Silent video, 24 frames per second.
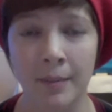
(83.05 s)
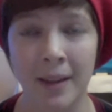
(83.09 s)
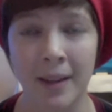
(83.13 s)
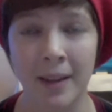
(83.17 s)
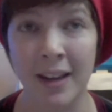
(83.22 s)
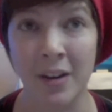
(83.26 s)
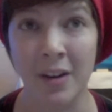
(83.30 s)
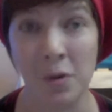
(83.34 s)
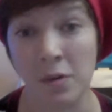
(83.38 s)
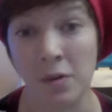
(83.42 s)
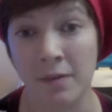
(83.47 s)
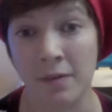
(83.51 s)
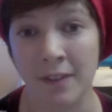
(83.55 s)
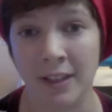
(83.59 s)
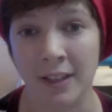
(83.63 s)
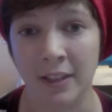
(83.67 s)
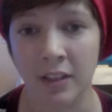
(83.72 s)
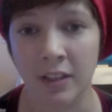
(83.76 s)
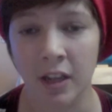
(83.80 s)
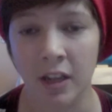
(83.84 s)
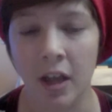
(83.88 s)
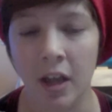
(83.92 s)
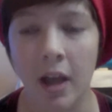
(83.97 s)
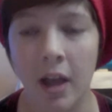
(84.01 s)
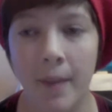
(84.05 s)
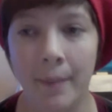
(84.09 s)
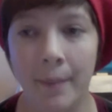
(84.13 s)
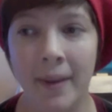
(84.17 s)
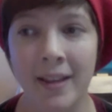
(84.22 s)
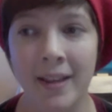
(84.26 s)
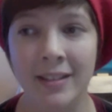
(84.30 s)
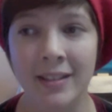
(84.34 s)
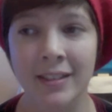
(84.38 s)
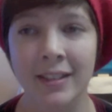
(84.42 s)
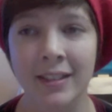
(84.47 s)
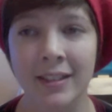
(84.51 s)
in an orphanage,
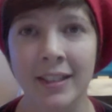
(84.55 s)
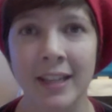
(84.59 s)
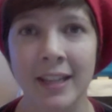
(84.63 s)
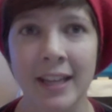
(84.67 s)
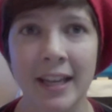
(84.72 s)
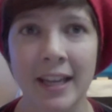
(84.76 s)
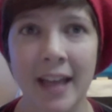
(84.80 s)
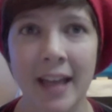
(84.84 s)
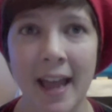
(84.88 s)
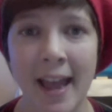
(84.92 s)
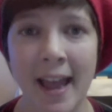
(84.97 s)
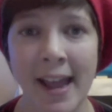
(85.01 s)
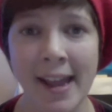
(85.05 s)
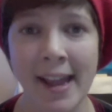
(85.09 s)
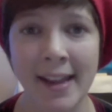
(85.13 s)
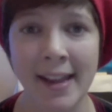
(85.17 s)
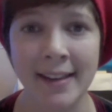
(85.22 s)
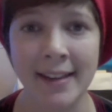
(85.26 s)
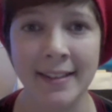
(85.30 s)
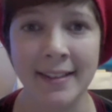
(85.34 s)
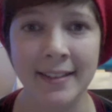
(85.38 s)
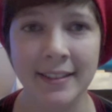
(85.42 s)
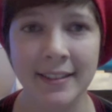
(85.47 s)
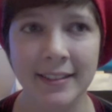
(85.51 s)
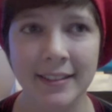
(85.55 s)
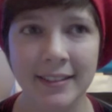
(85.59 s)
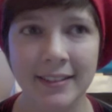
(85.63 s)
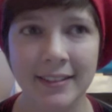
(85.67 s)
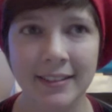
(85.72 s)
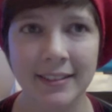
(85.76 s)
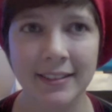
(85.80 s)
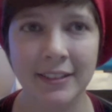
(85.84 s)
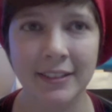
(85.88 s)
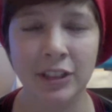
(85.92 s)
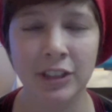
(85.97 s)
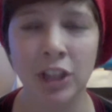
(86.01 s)
basically, and
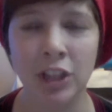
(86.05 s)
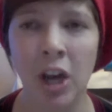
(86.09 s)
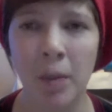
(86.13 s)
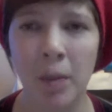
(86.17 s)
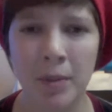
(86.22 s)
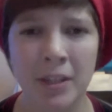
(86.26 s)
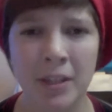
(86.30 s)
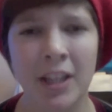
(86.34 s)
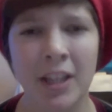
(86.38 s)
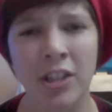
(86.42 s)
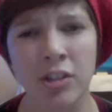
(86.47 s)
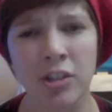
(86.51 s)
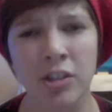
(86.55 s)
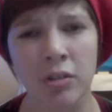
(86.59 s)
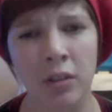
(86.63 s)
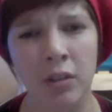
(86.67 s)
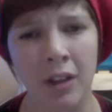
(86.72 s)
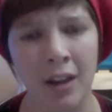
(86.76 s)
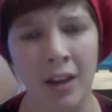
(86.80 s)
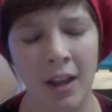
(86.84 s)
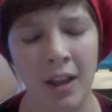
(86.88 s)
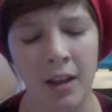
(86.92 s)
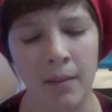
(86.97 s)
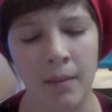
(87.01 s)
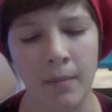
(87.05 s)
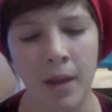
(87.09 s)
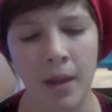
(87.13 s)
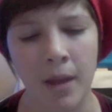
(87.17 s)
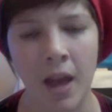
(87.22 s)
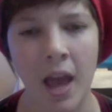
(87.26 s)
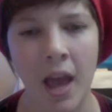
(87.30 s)
saw potential in him